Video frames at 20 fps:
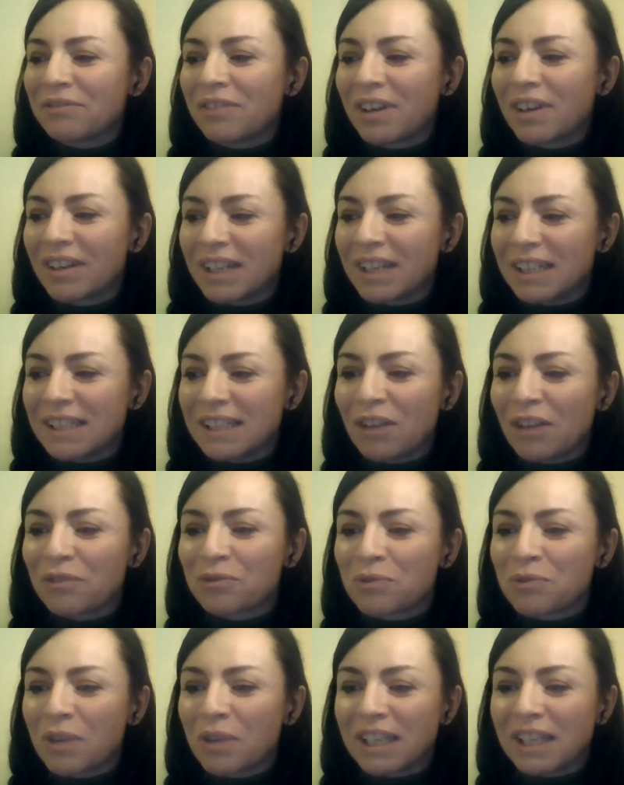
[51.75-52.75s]
variety of
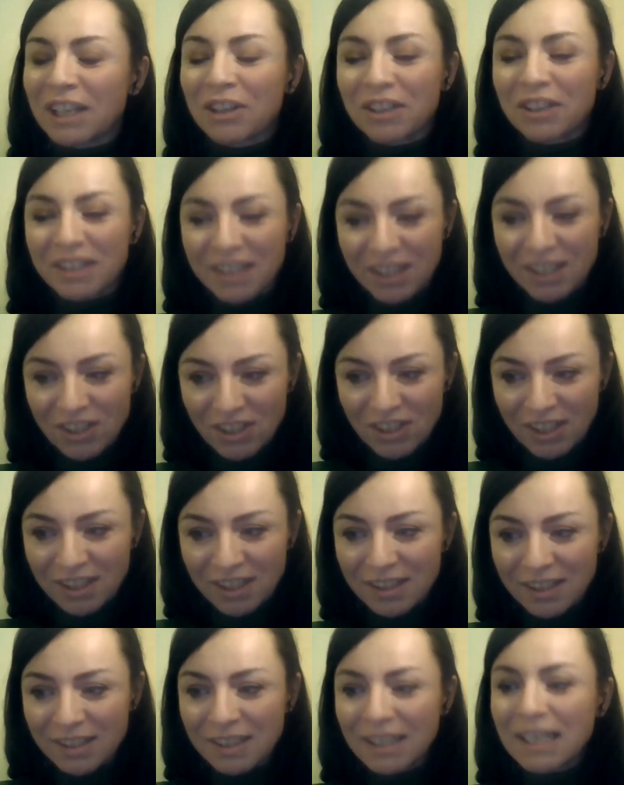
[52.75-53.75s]
chronic
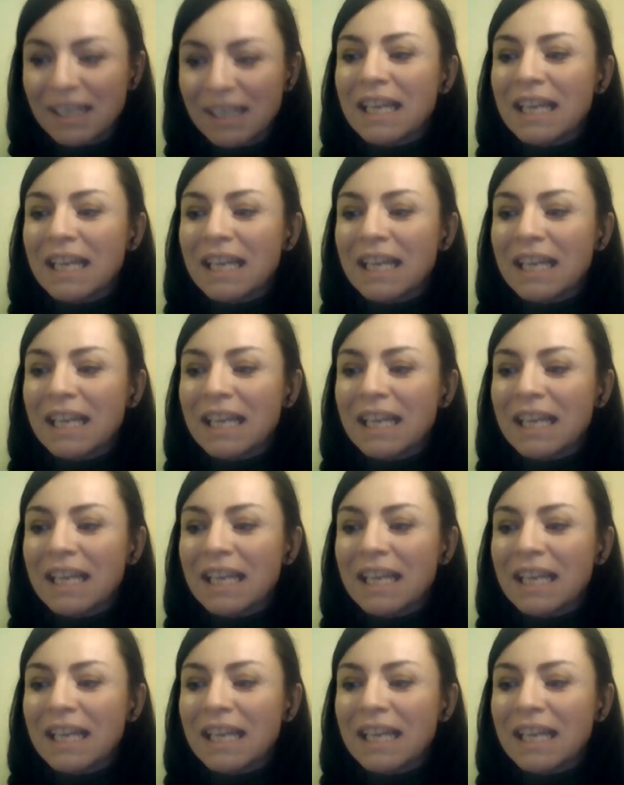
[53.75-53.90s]
conditions,